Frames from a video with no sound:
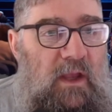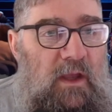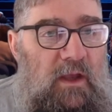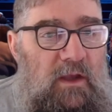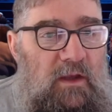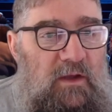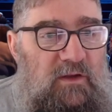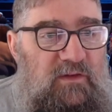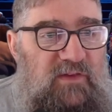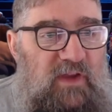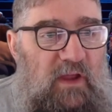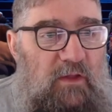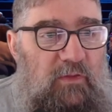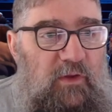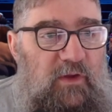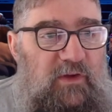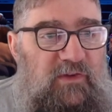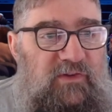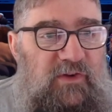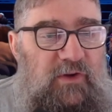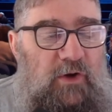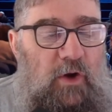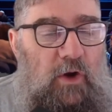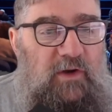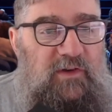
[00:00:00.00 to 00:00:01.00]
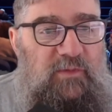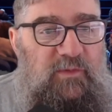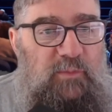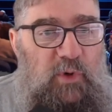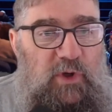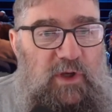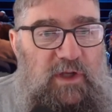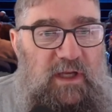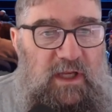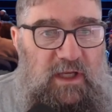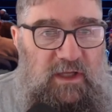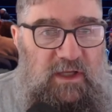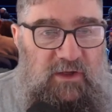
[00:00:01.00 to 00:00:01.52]
Southeastern High
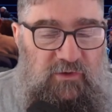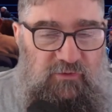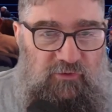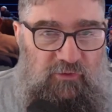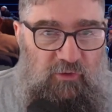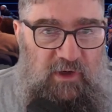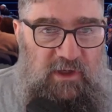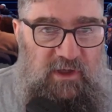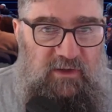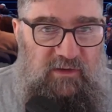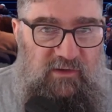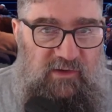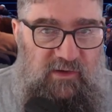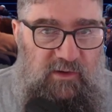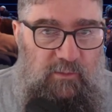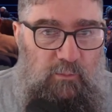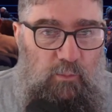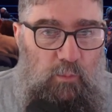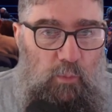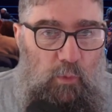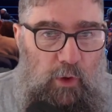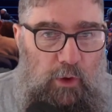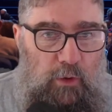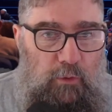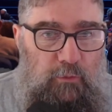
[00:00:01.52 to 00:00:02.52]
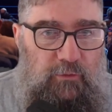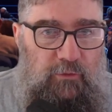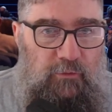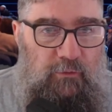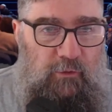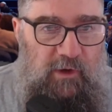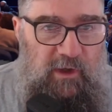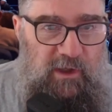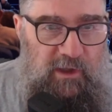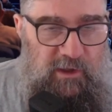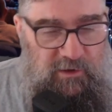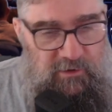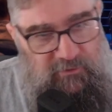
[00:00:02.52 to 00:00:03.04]
Speed in Train Sim World
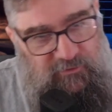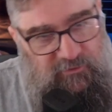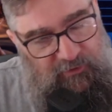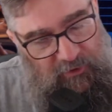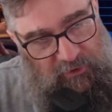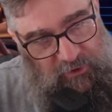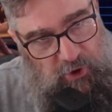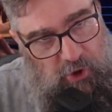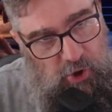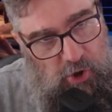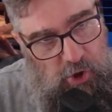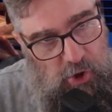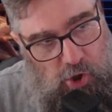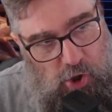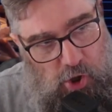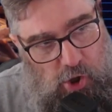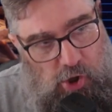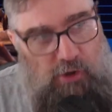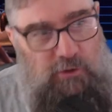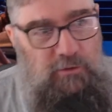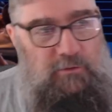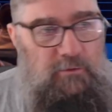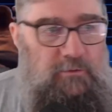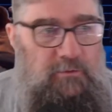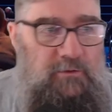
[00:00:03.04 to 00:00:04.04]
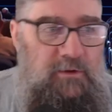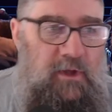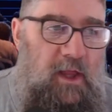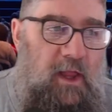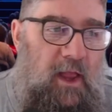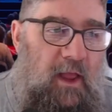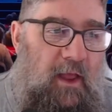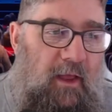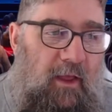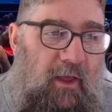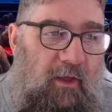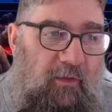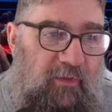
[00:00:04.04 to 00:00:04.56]
3. Ta-da!
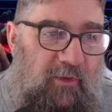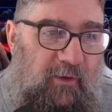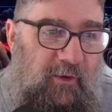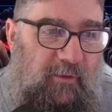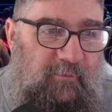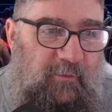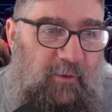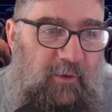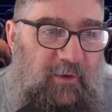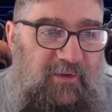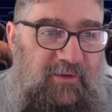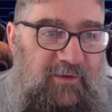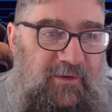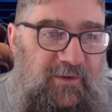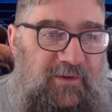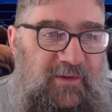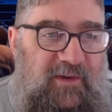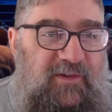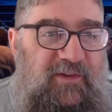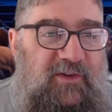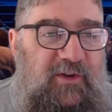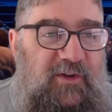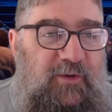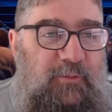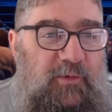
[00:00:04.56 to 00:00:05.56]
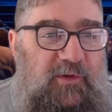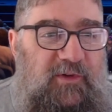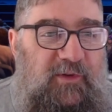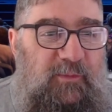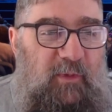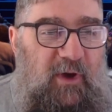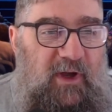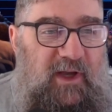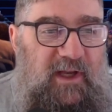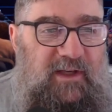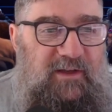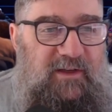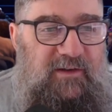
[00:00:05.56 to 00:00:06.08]
The first decision was
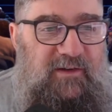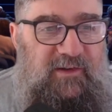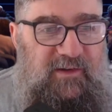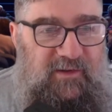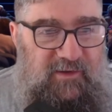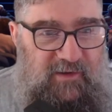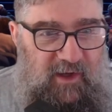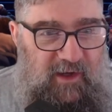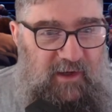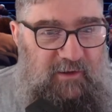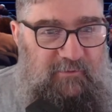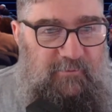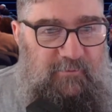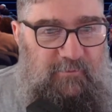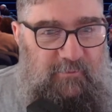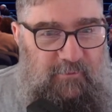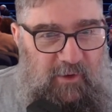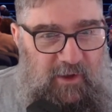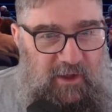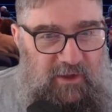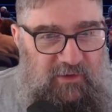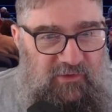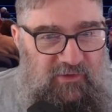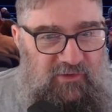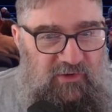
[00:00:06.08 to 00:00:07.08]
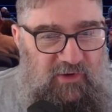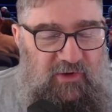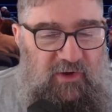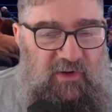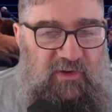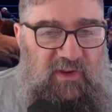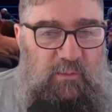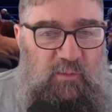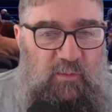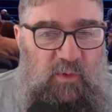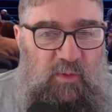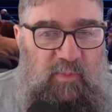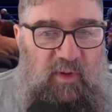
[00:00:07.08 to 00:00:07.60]
made to start fresh,
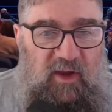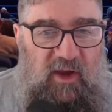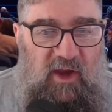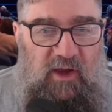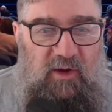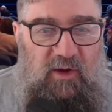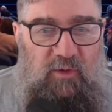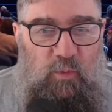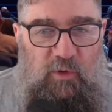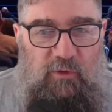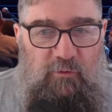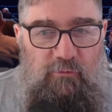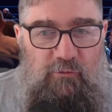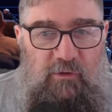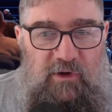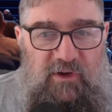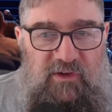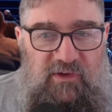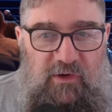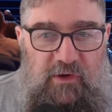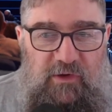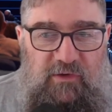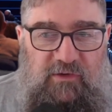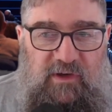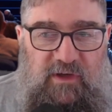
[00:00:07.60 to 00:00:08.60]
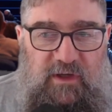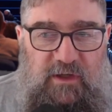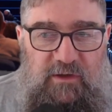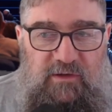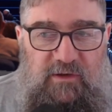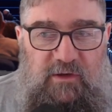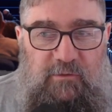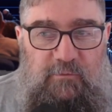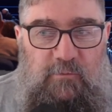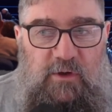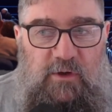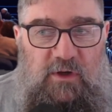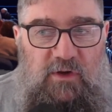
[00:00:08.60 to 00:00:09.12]
and then we began with researching a
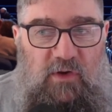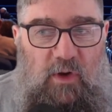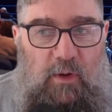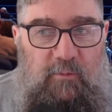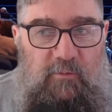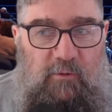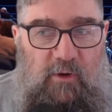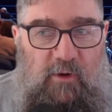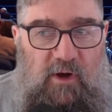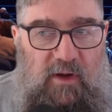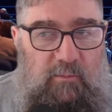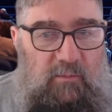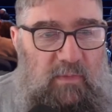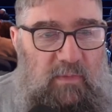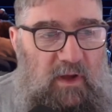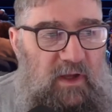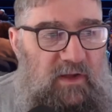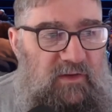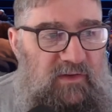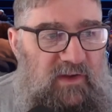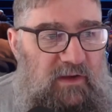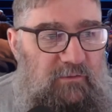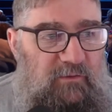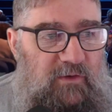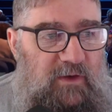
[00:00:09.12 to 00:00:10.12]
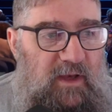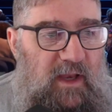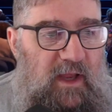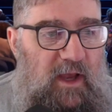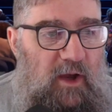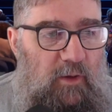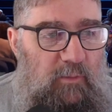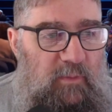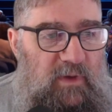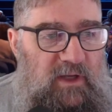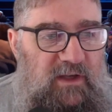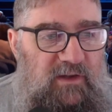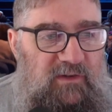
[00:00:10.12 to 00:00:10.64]
different time frame, as even
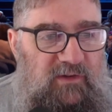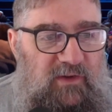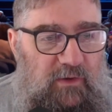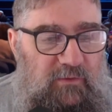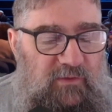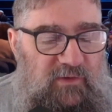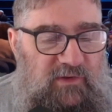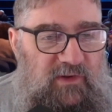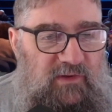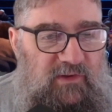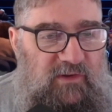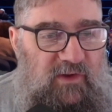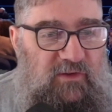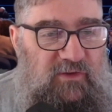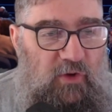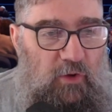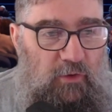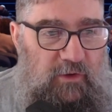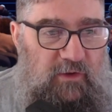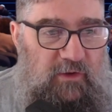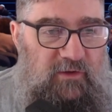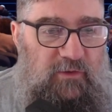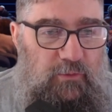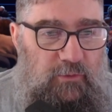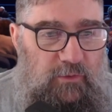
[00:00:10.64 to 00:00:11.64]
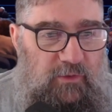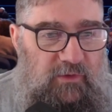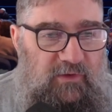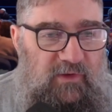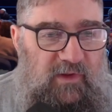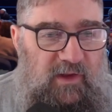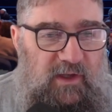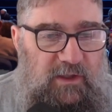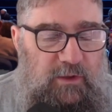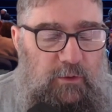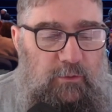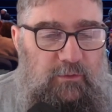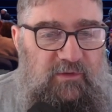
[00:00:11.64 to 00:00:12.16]
now many services are not as good as
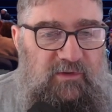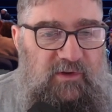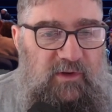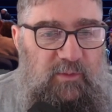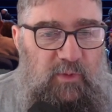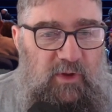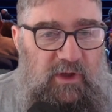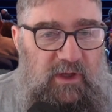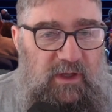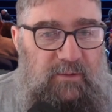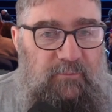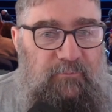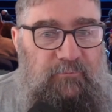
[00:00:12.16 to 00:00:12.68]
they used to be.